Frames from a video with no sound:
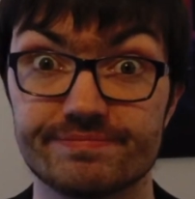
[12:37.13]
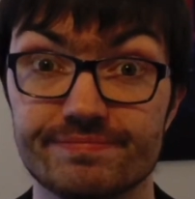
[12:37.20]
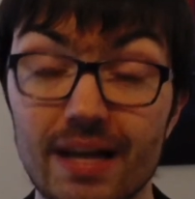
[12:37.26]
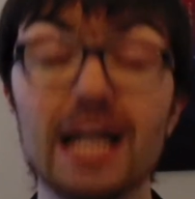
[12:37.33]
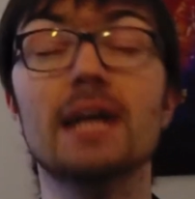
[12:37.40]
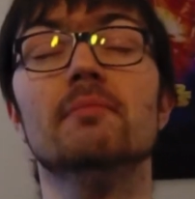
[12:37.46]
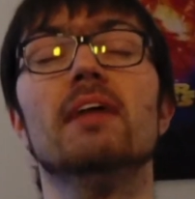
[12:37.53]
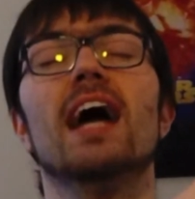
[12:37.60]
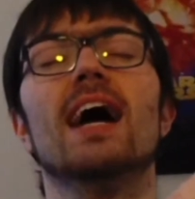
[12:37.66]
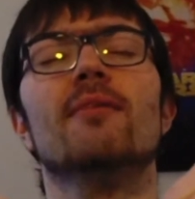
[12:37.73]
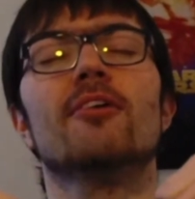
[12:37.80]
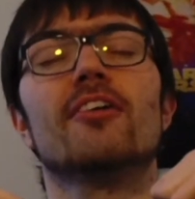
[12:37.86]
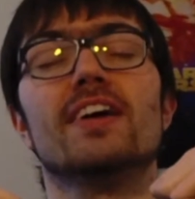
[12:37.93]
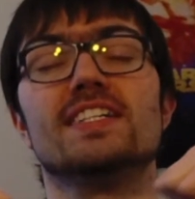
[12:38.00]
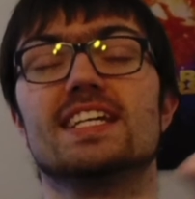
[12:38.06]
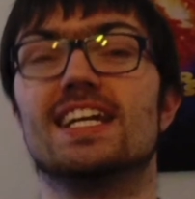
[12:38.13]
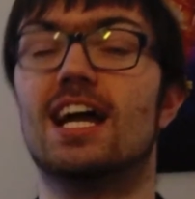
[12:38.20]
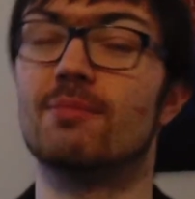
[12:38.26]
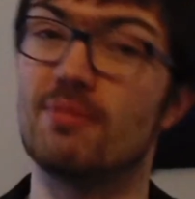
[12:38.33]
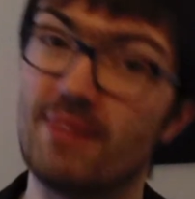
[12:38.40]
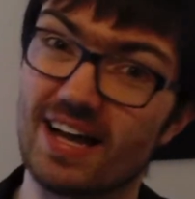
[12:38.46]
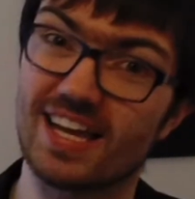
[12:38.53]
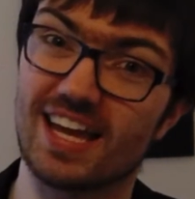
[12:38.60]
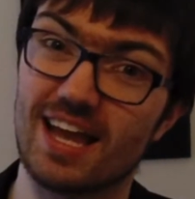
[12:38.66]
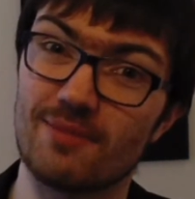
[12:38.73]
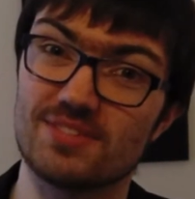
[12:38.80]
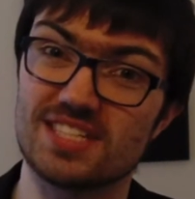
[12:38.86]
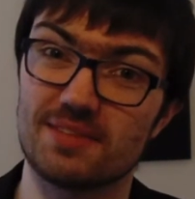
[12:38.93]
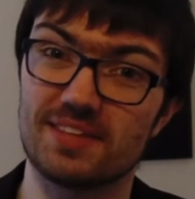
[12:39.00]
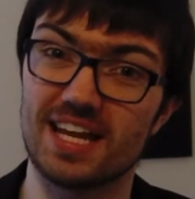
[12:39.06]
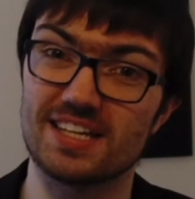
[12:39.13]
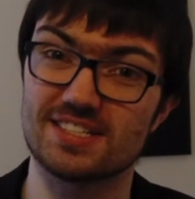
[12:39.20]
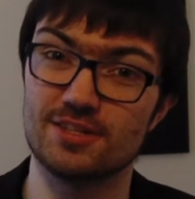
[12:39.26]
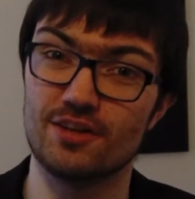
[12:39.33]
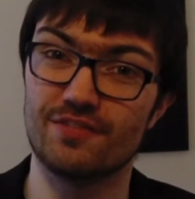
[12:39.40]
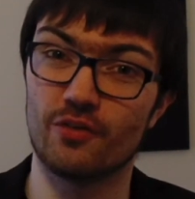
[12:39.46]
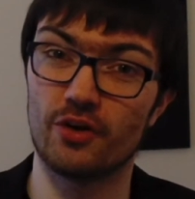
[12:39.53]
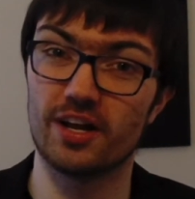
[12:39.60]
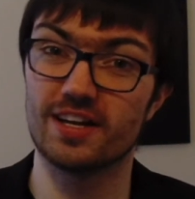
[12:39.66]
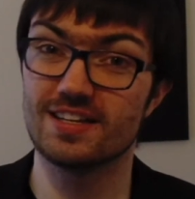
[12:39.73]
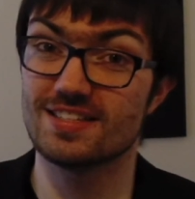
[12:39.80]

I'm the IO Critic, and I'll be back again with something else new for you.